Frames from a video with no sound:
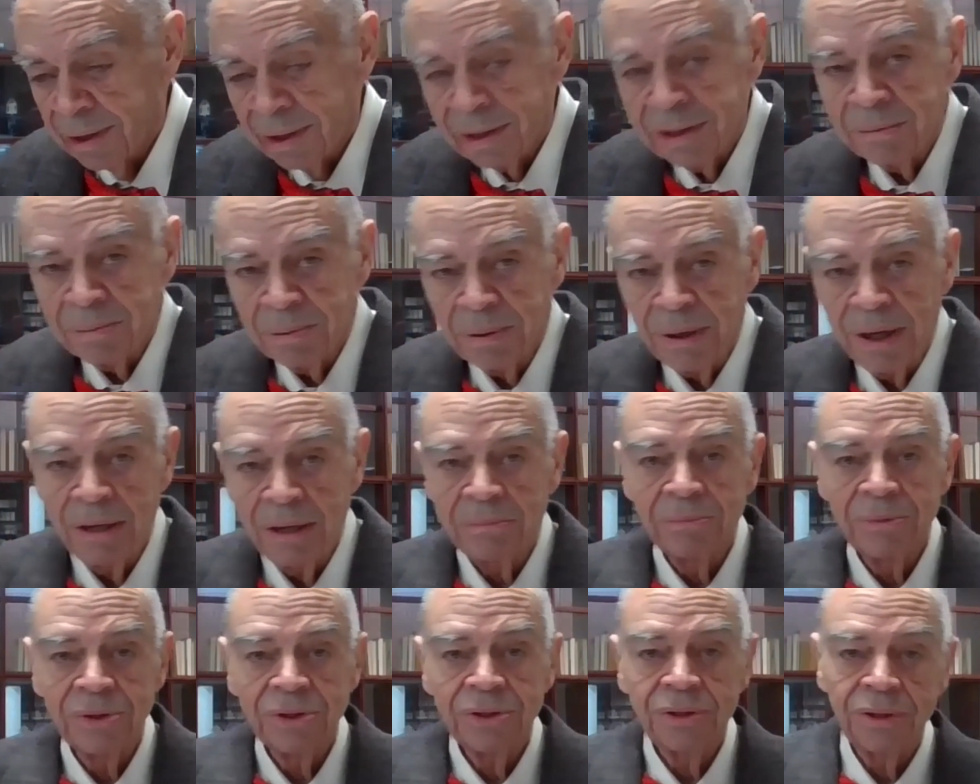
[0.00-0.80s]
And the
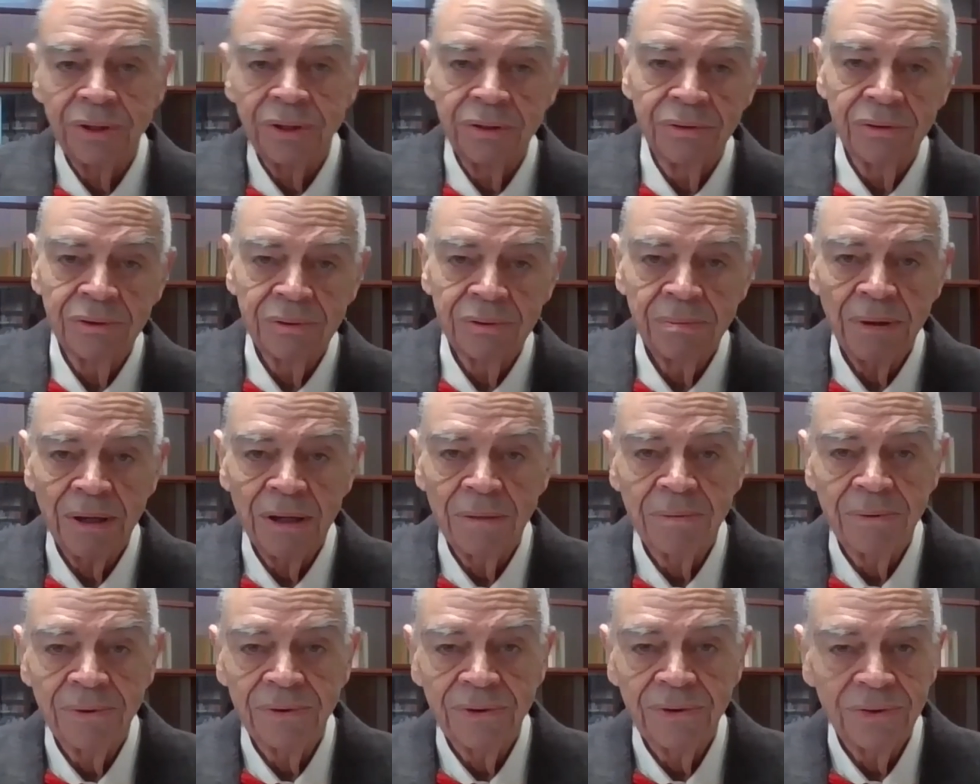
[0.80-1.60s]
problem with the
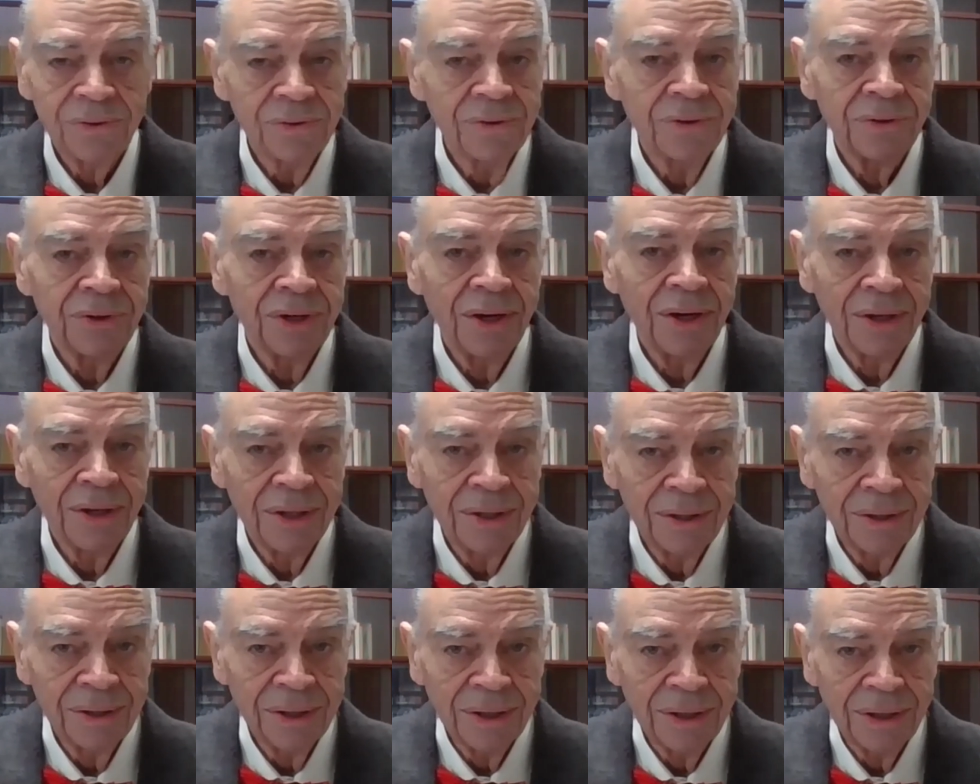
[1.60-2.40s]
newspapers is they're not
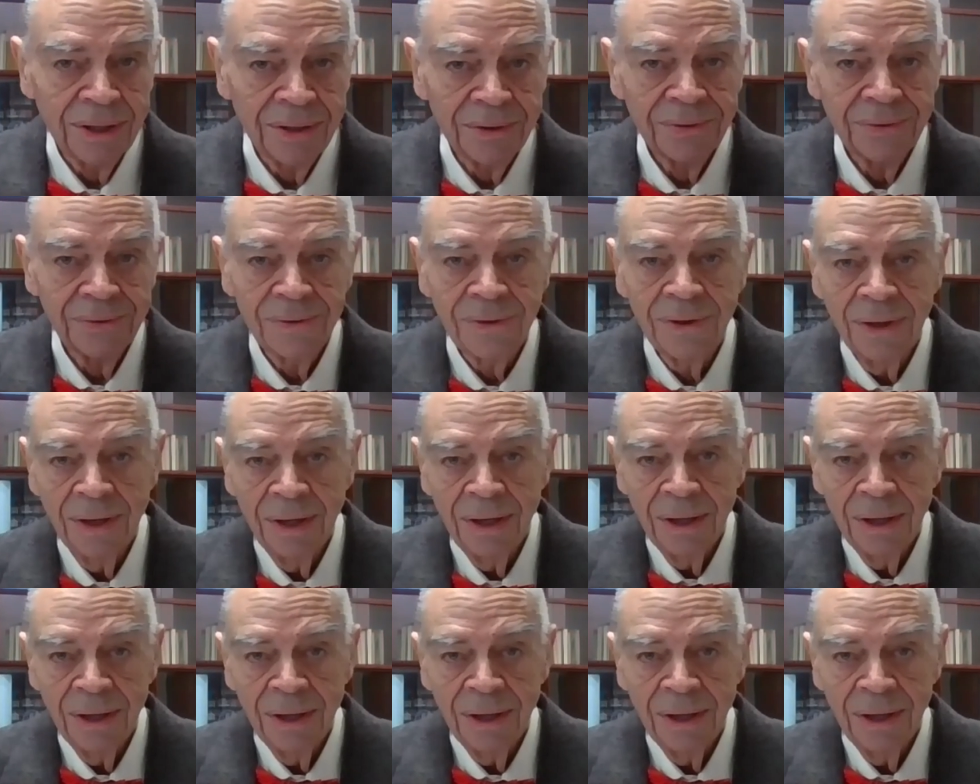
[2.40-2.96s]
indexed.